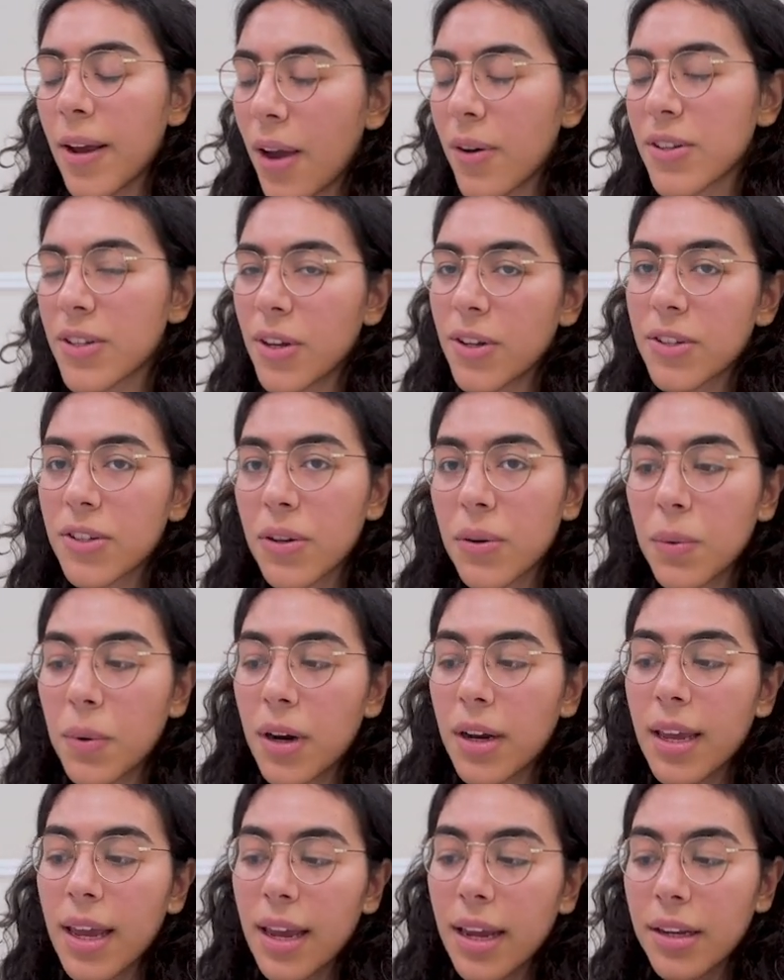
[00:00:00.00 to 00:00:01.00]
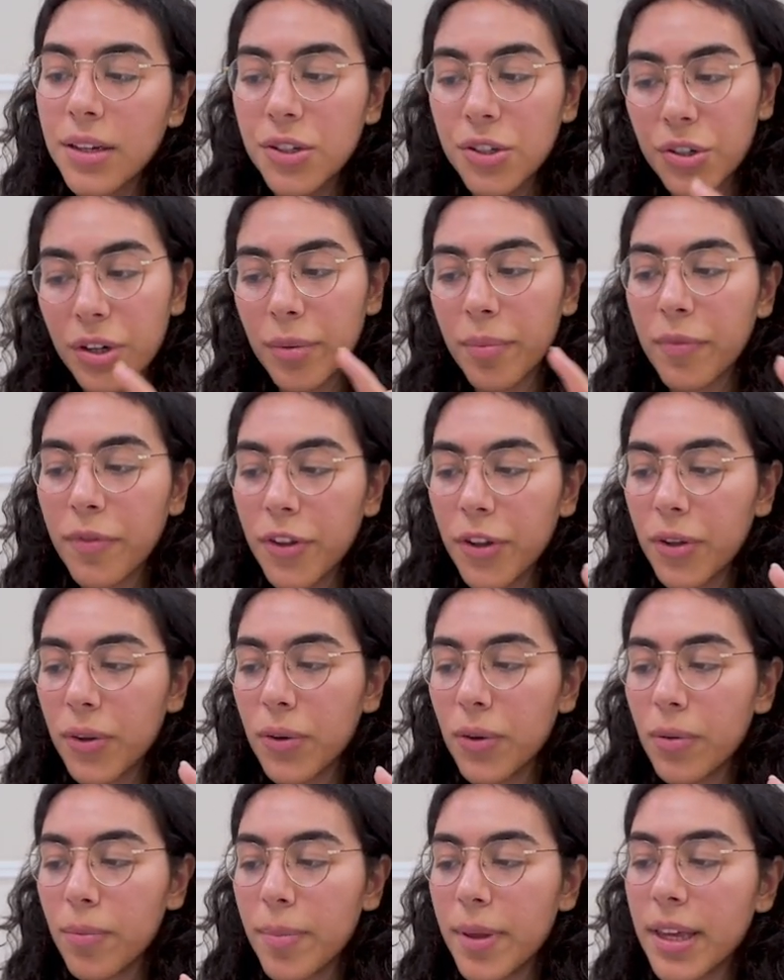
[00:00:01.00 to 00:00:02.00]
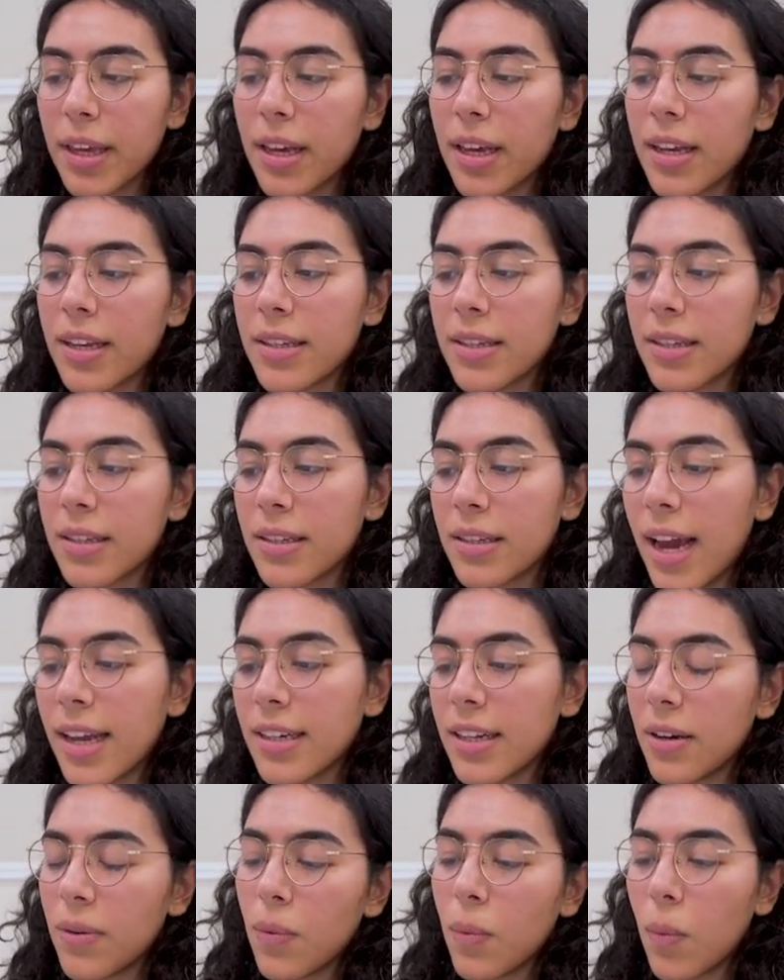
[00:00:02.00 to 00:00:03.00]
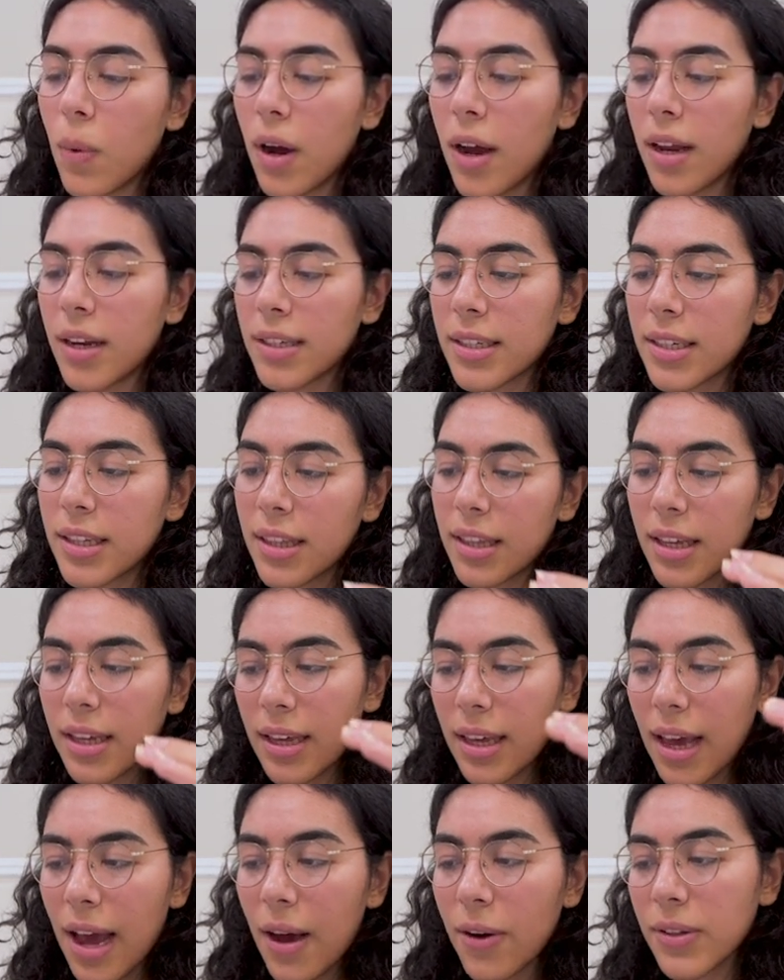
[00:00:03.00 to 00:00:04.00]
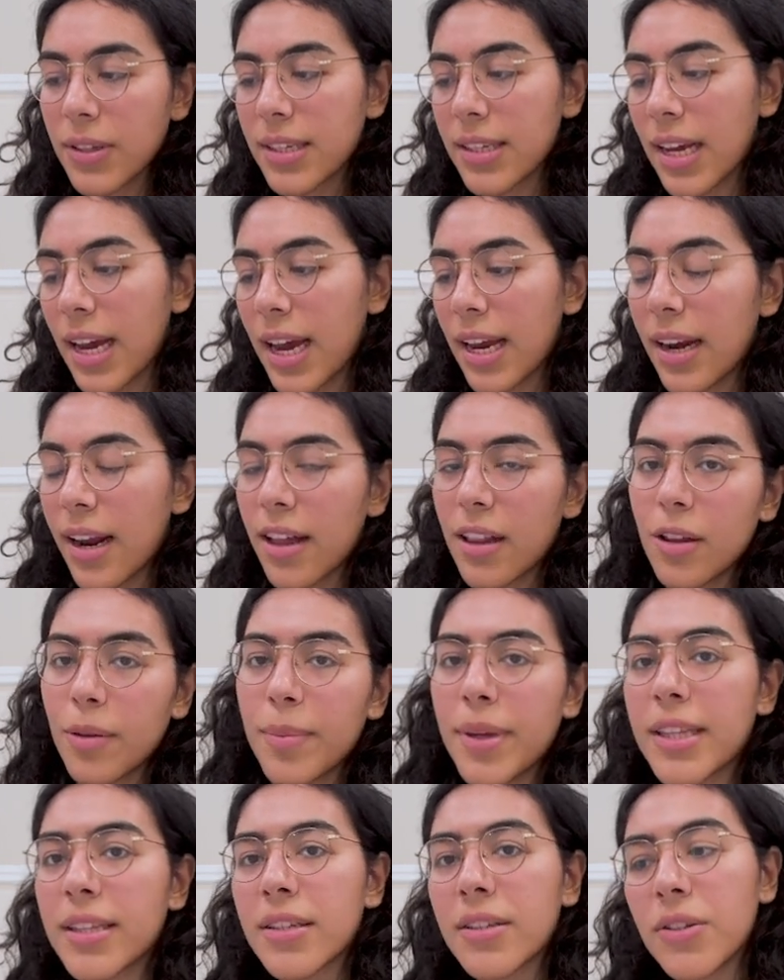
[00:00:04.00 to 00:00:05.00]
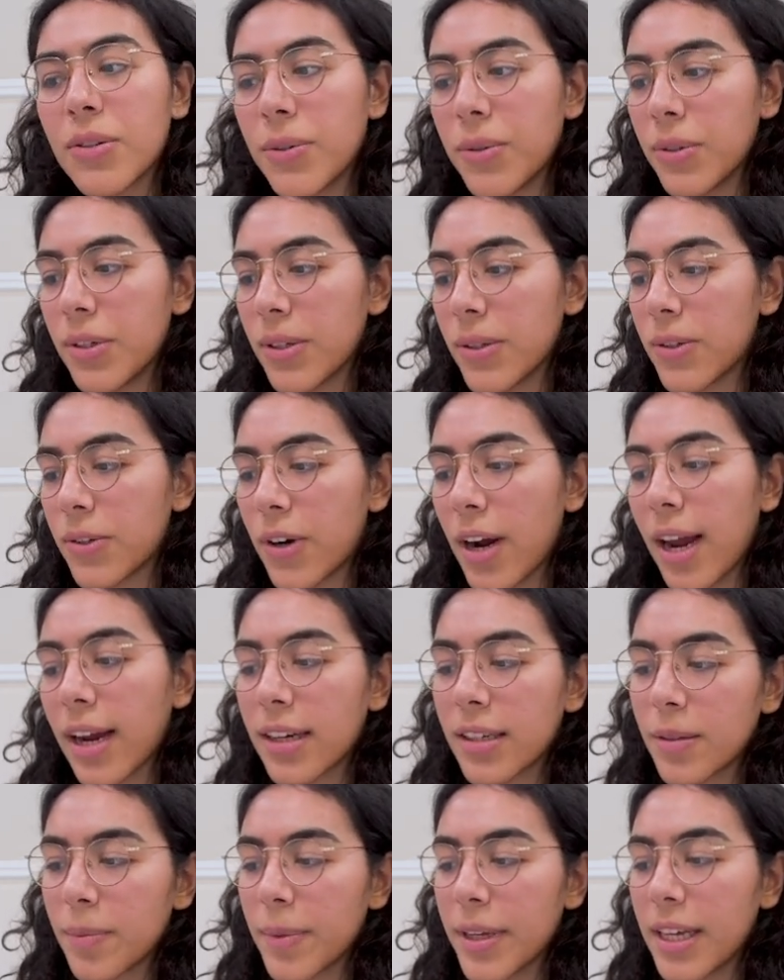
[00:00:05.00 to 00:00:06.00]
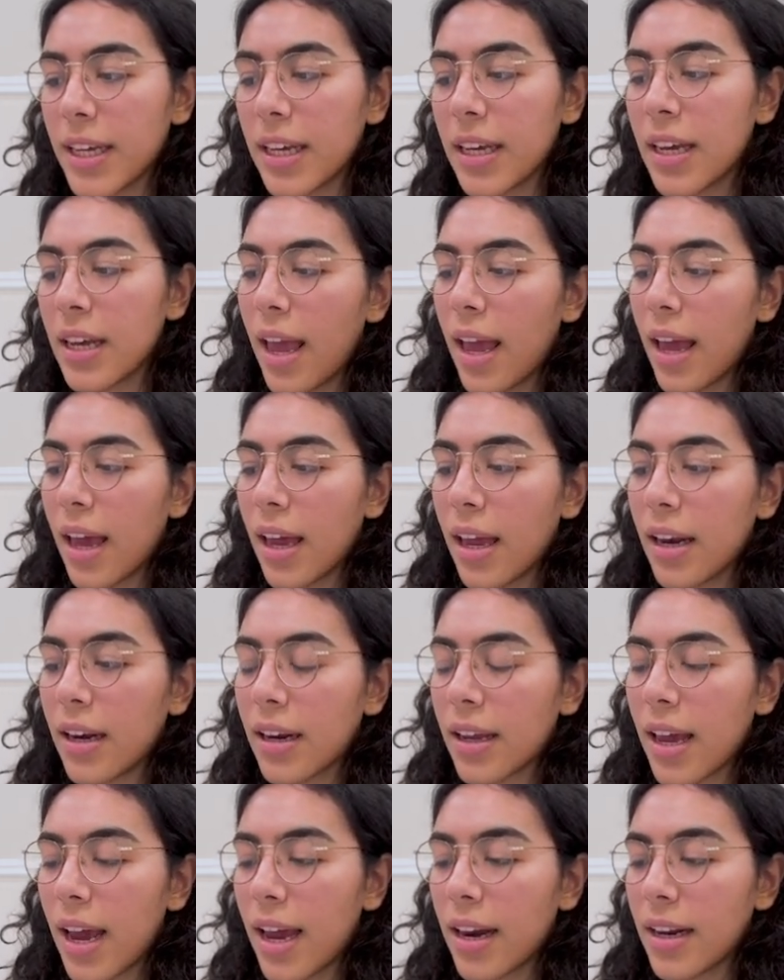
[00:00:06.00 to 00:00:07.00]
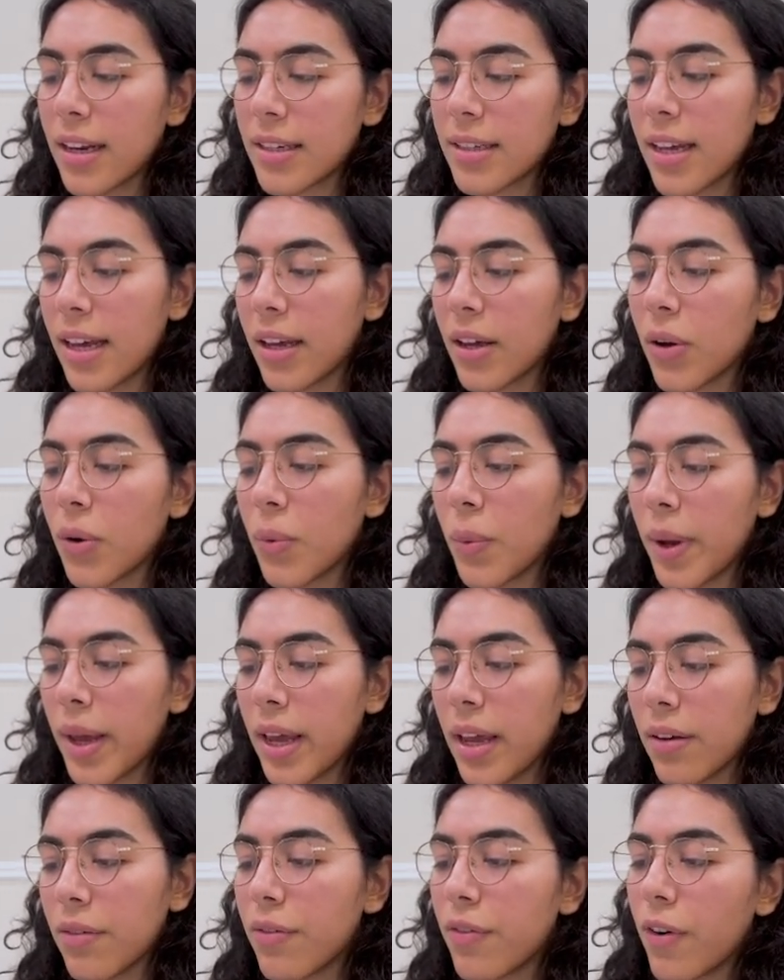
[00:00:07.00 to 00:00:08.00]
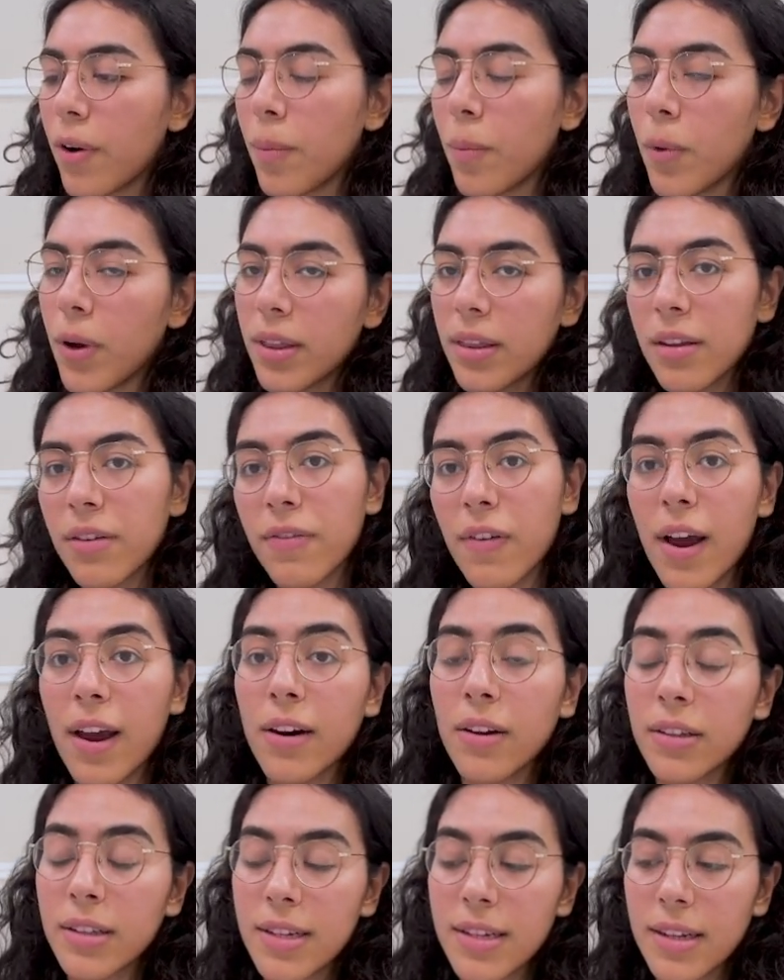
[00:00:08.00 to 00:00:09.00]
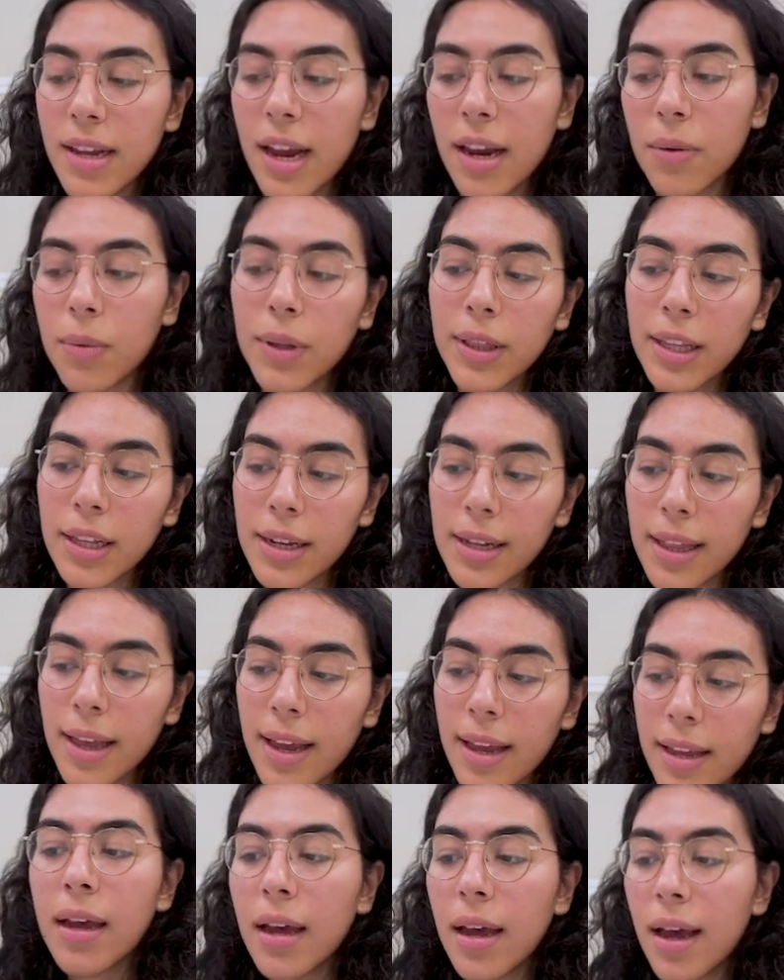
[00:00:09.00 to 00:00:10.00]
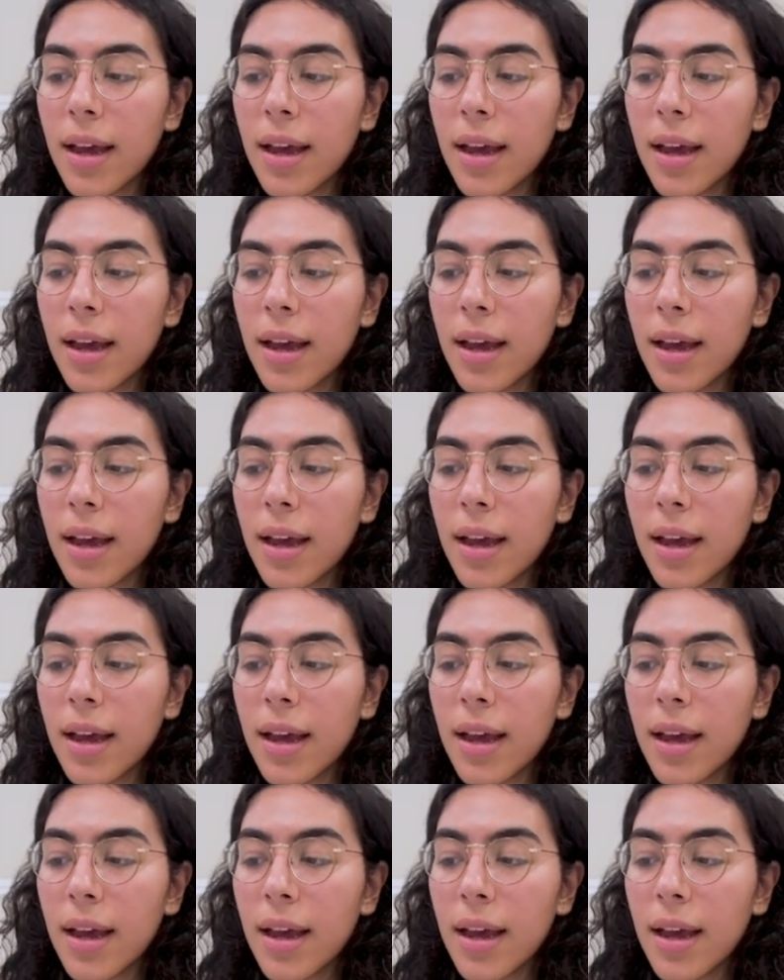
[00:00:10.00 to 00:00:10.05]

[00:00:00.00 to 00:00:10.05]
I was also working in trim view because I didn't want the outside elements to distract me and kind of take away from what the final design would look like.